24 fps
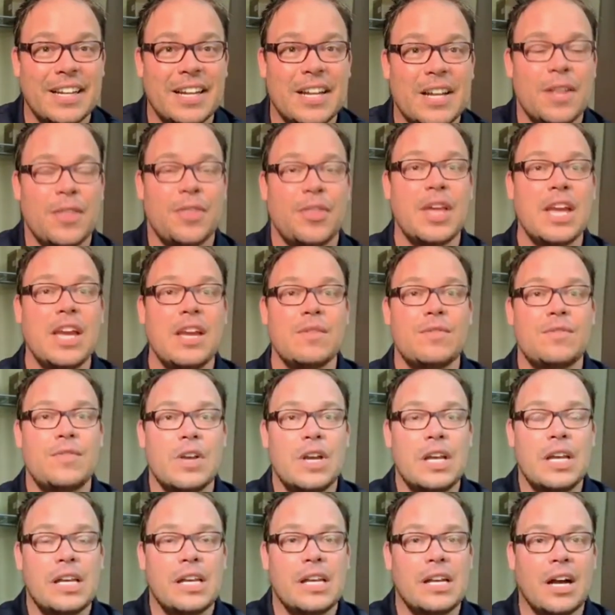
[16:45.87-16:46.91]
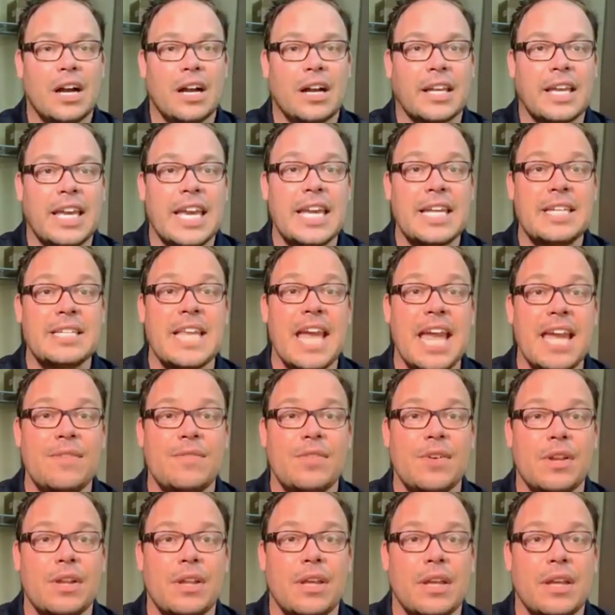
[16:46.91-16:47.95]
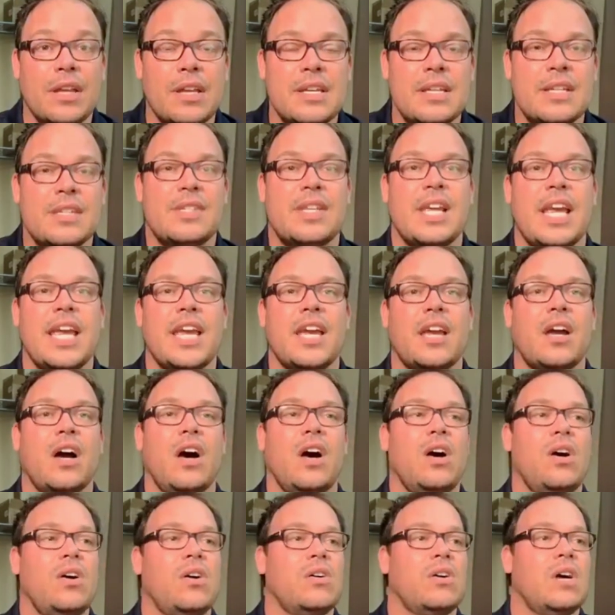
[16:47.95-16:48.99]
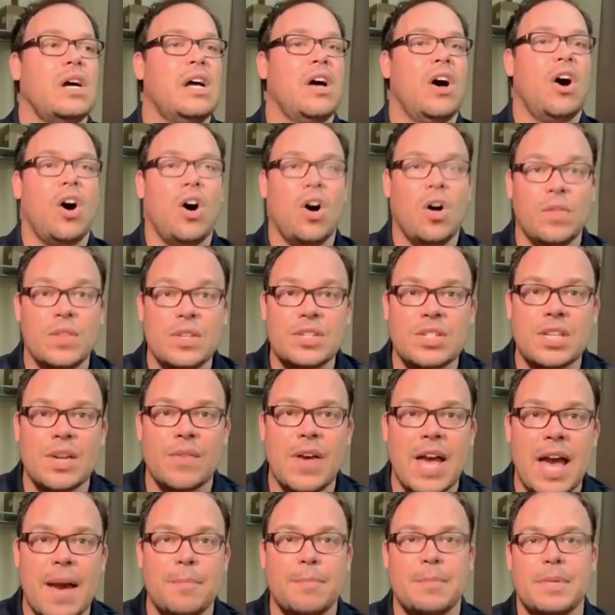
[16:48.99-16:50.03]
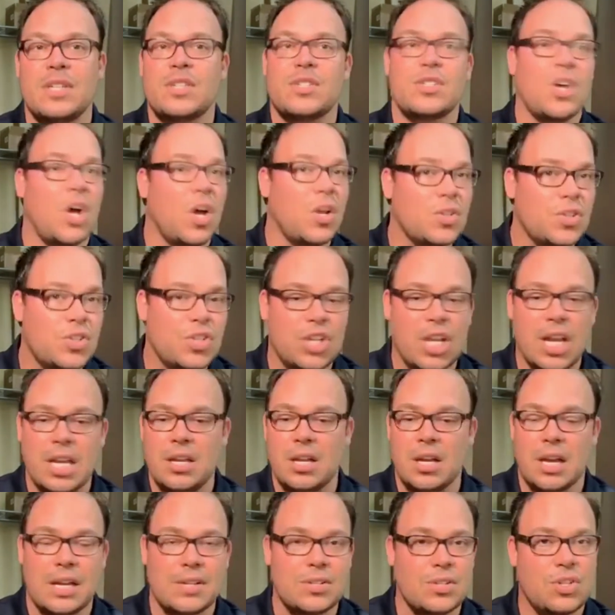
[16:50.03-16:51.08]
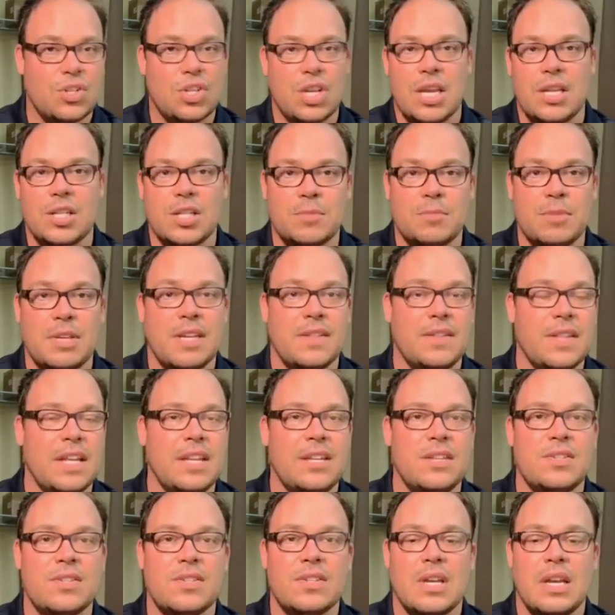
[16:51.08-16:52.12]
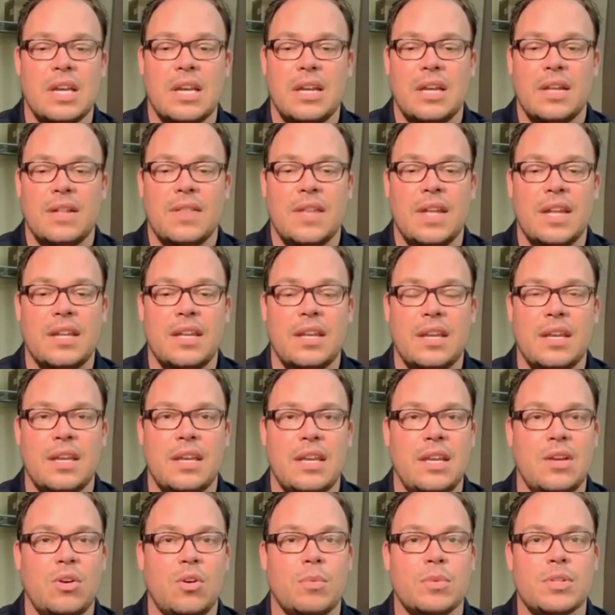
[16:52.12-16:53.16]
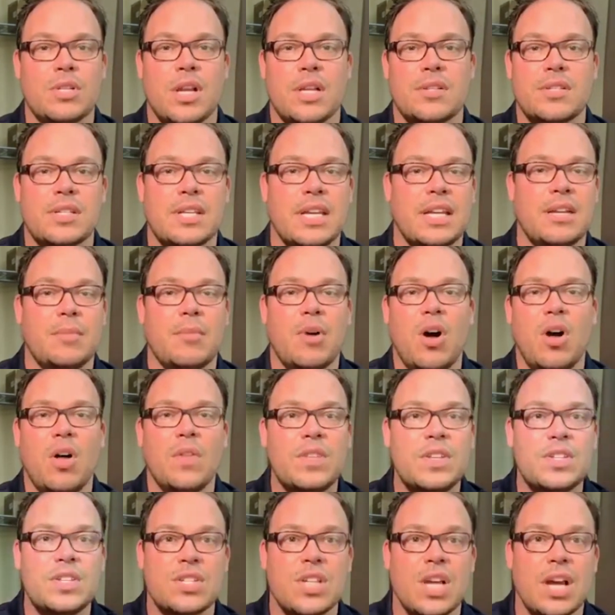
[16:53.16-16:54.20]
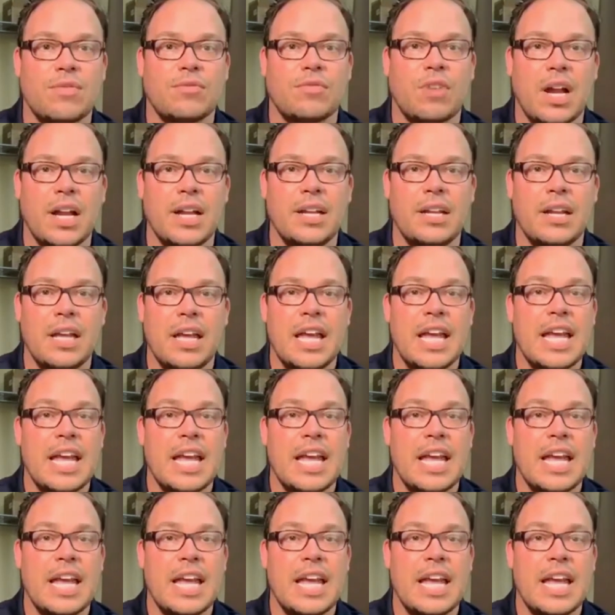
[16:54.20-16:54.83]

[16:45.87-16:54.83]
Think of uh, King David saying, "Oh, all this stuff happened to me. Saul's ch- has chased me, and then his, then he, he almost lost his kingdom. All this stuff, right?